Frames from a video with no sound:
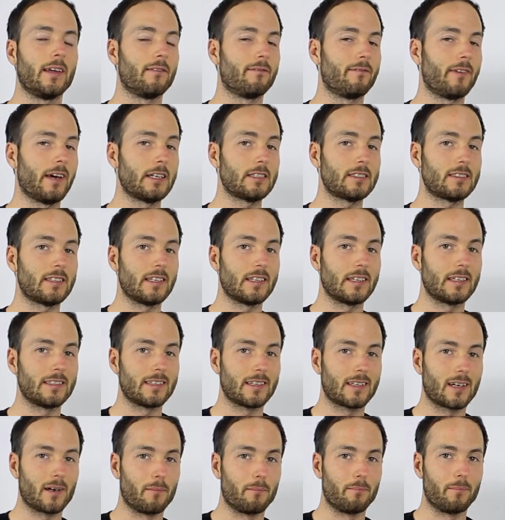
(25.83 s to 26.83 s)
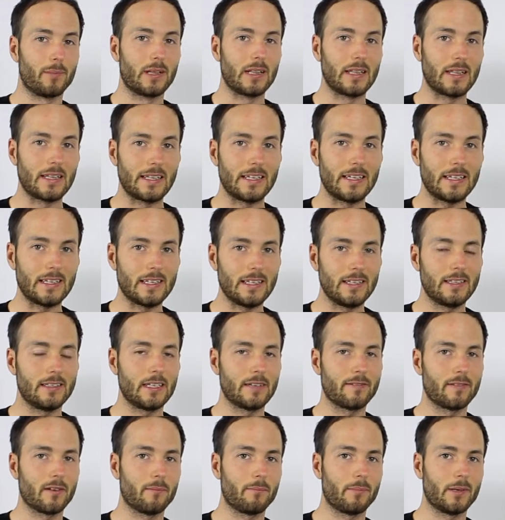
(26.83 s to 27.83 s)
investing is a completely
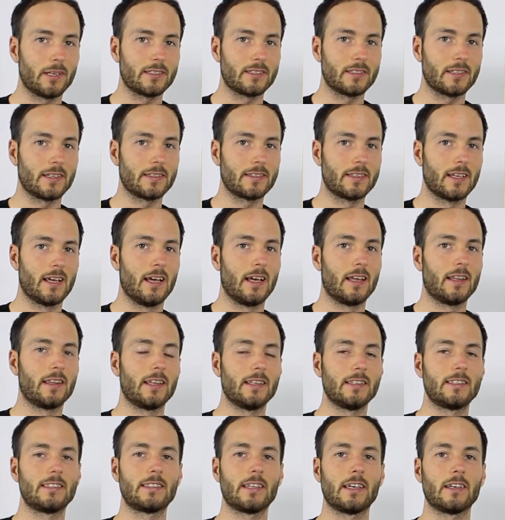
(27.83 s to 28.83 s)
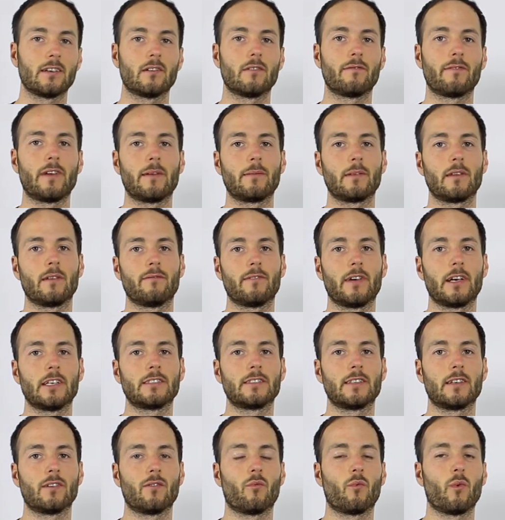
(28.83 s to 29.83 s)
different business than single-family
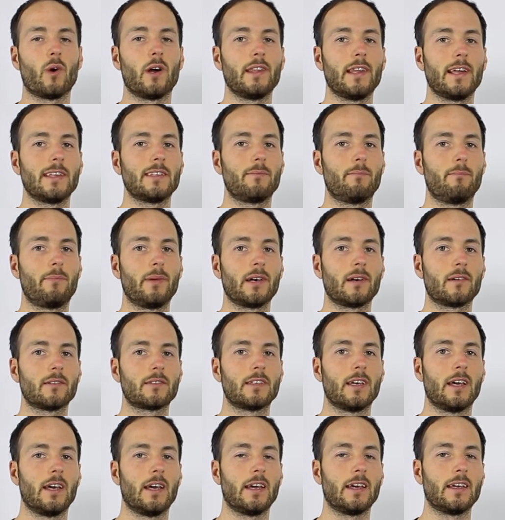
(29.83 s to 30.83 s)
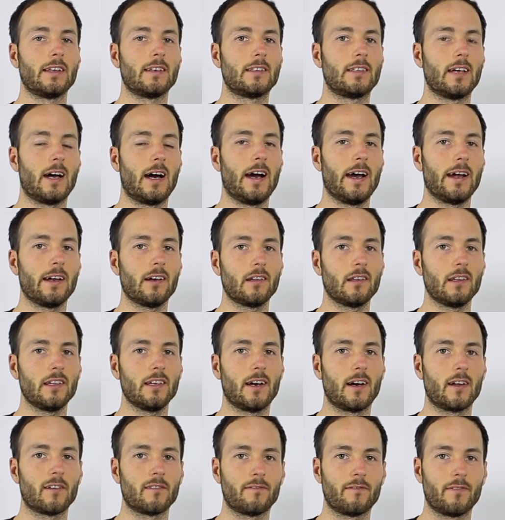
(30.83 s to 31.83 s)
investing, one that's built
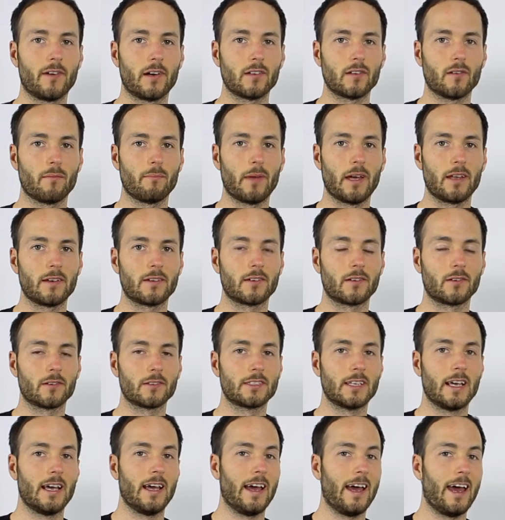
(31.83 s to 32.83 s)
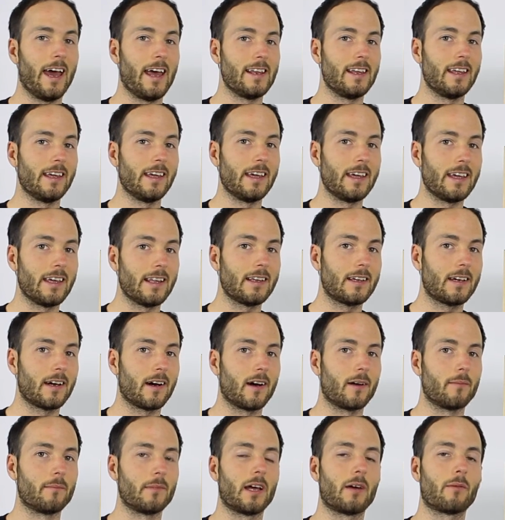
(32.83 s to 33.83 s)
entirely on fundamentals and
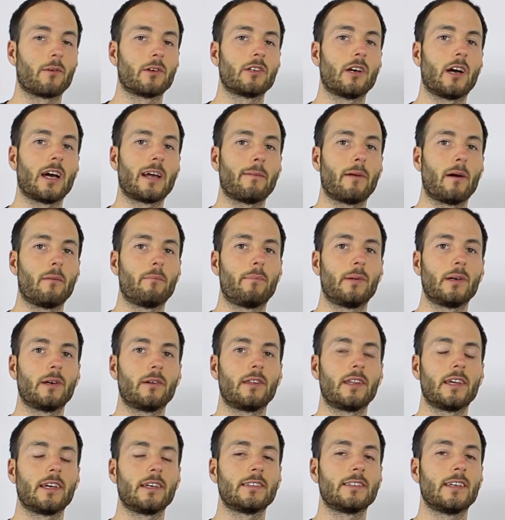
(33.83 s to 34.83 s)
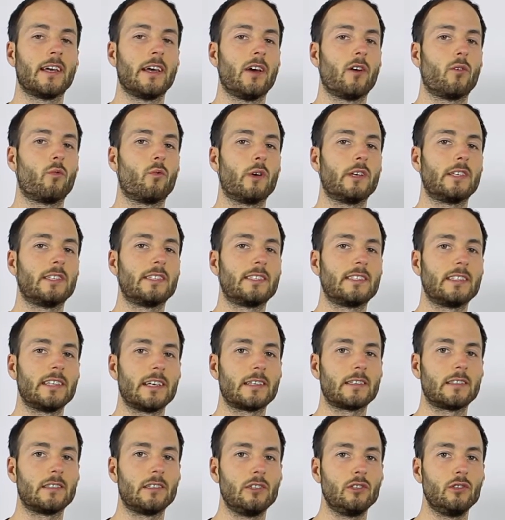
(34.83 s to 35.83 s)
income. Now, we're talking about buildings with
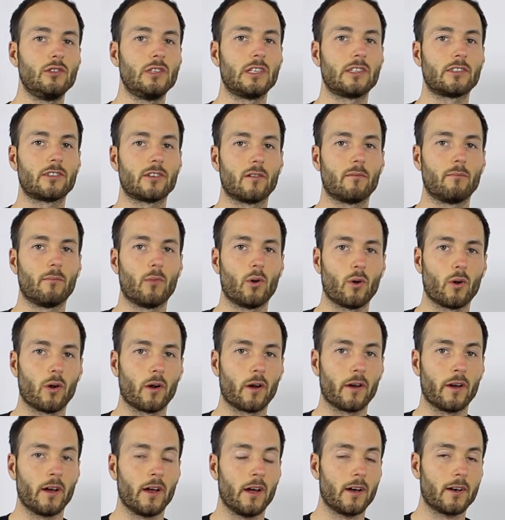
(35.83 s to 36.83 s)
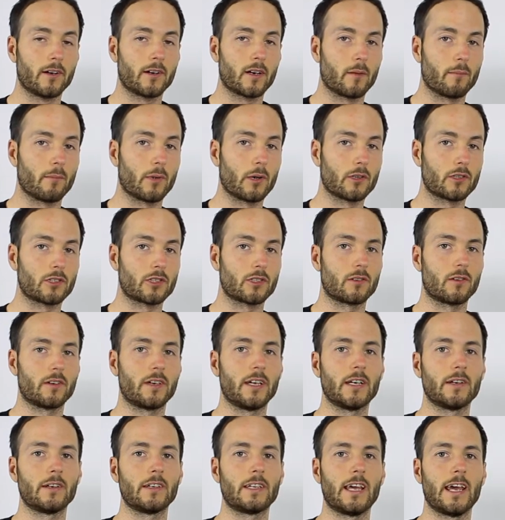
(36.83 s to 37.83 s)
6 units or more commercial
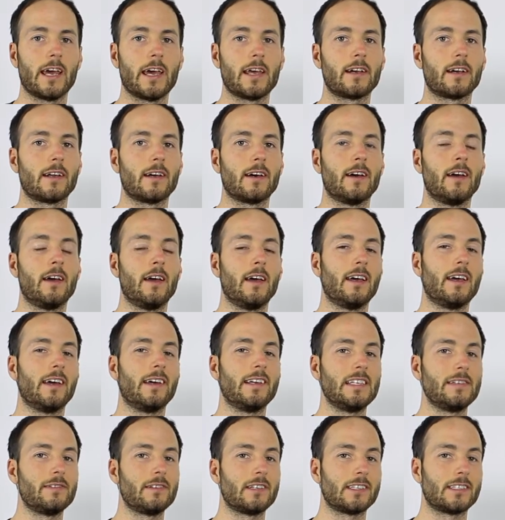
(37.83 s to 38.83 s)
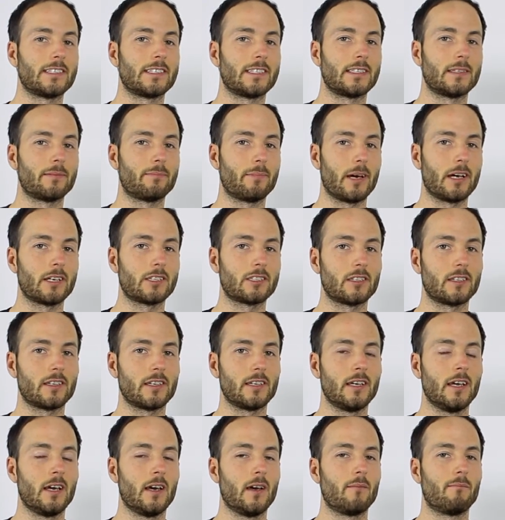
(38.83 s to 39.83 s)
here in Canada, and even
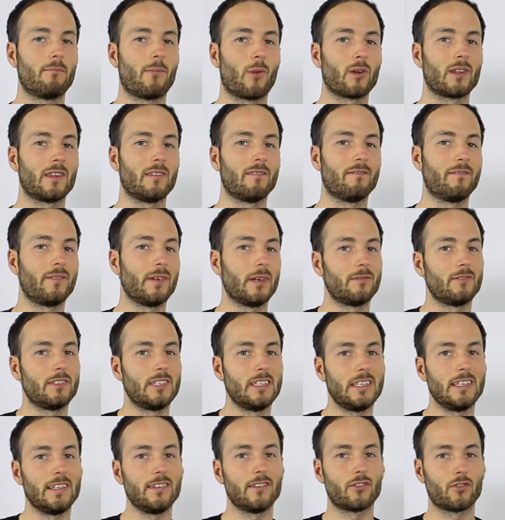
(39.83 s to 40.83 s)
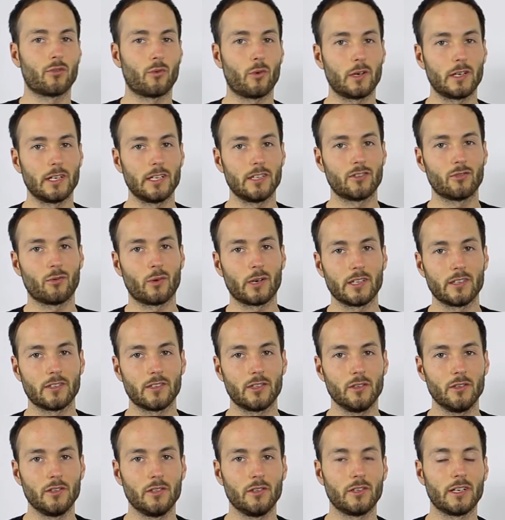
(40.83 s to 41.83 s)
especially more than 15, 20,
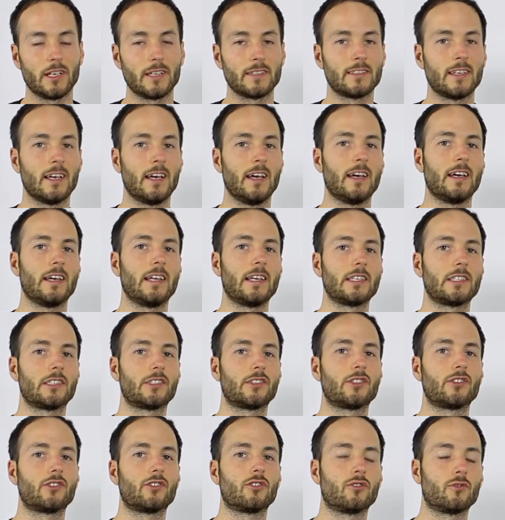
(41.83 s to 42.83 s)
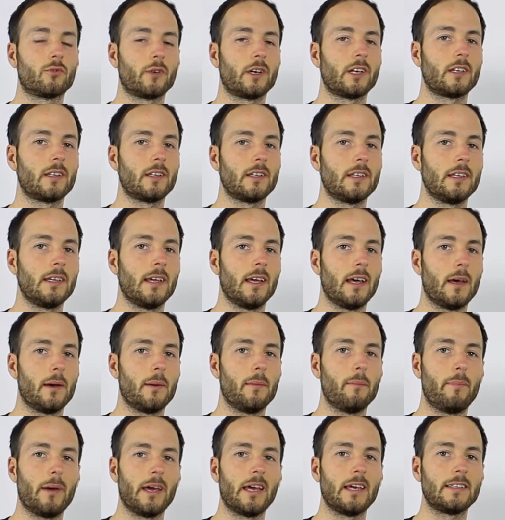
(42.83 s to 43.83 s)
22 units. It is strictly
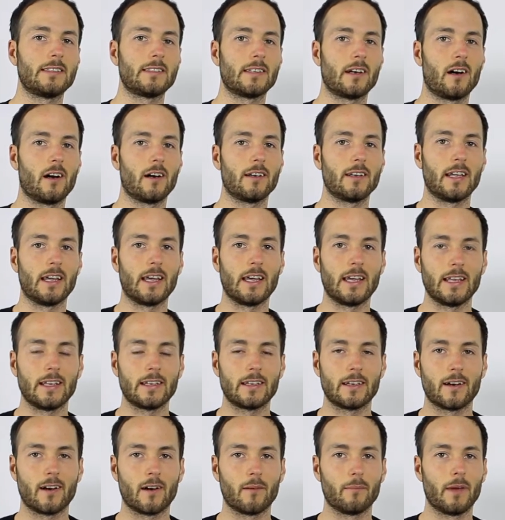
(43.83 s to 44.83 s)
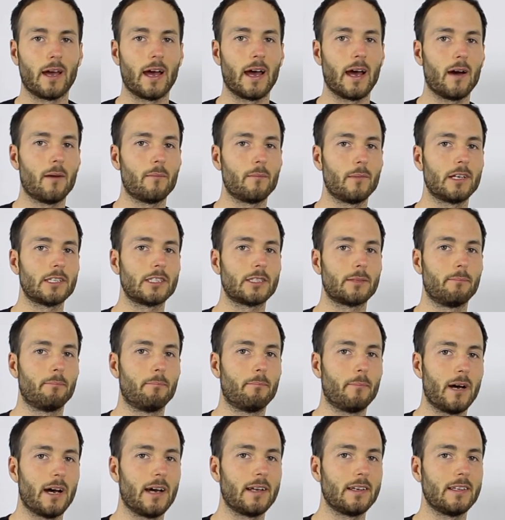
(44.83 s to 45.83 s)
based on income. How much
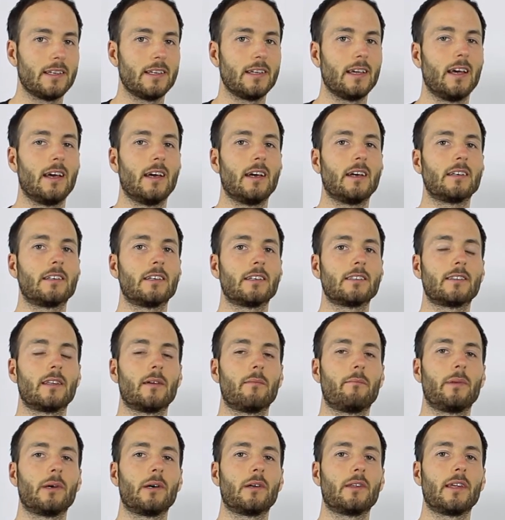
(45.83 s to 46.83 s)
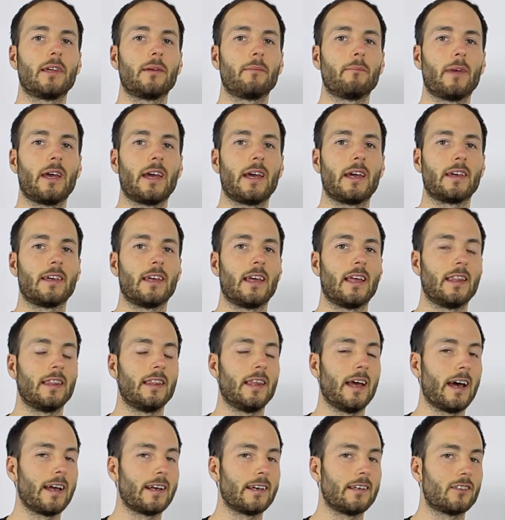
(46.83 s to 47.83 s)
money does the building make?
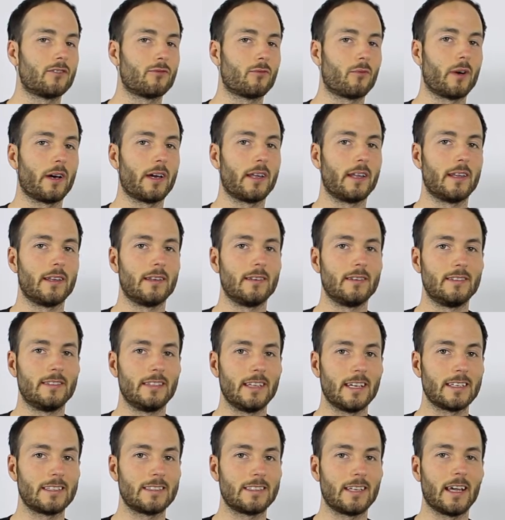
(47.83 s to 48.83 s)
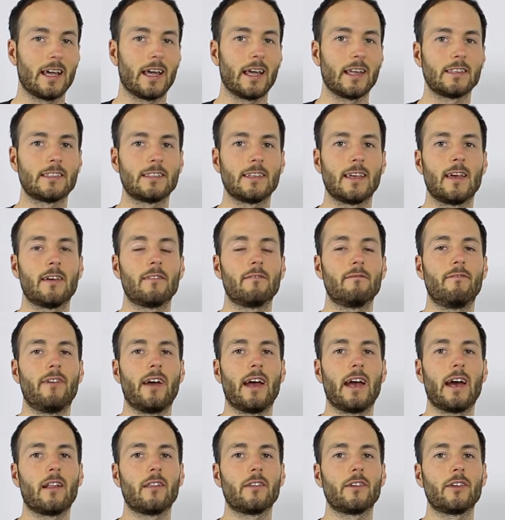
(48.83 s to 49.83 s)
That is what dictates
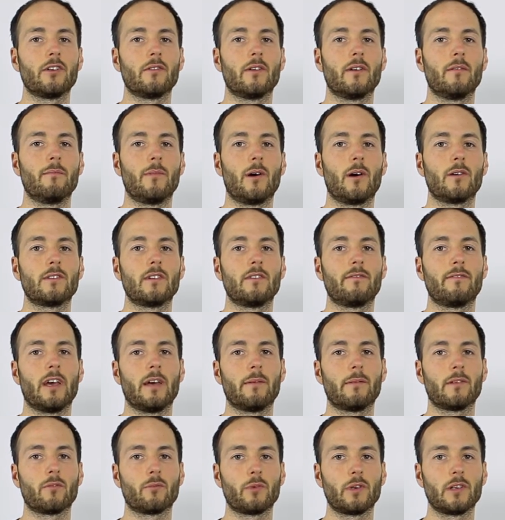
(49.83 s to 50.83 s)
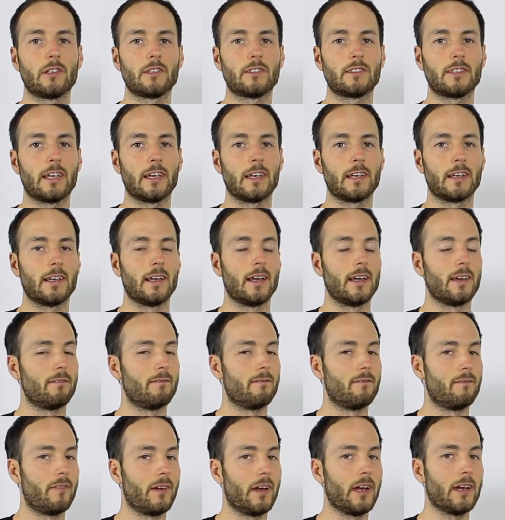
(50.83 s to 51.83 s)
value in multifamily real estate.
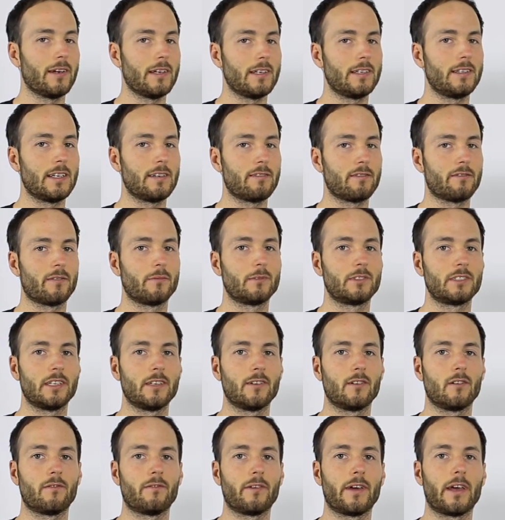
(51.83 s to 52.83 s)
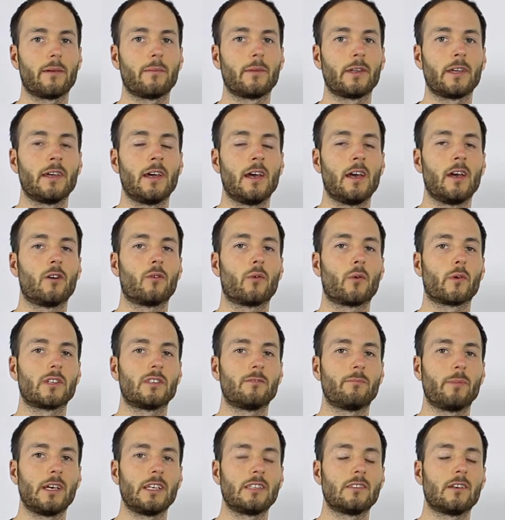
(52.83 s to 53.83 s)
Very different from single family, where
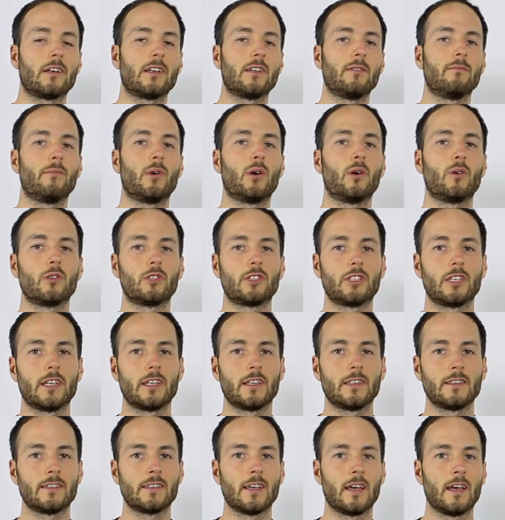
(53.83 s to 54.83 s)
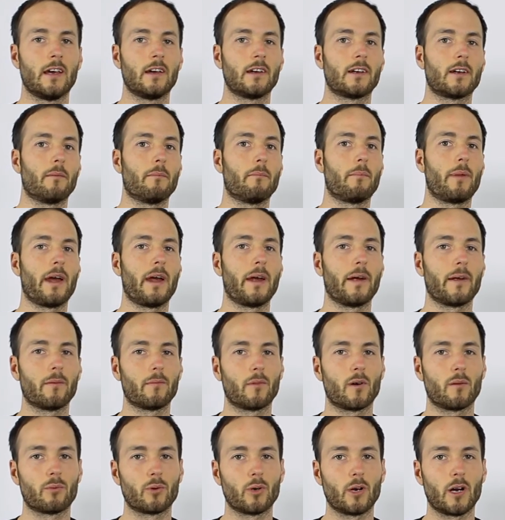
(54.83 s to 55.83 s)
it's based on emotions,
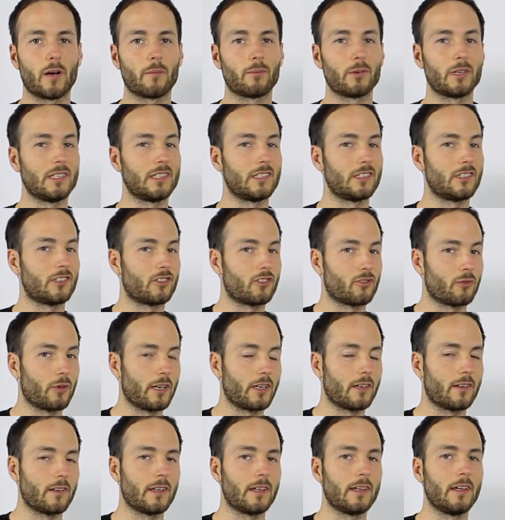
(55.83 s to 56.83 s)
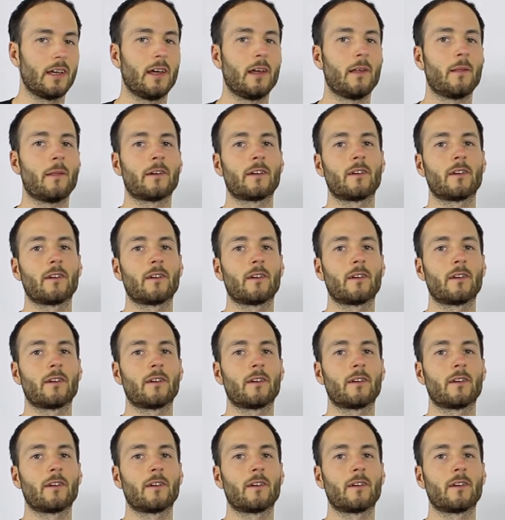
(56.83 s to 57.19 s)
comparable properties strictly.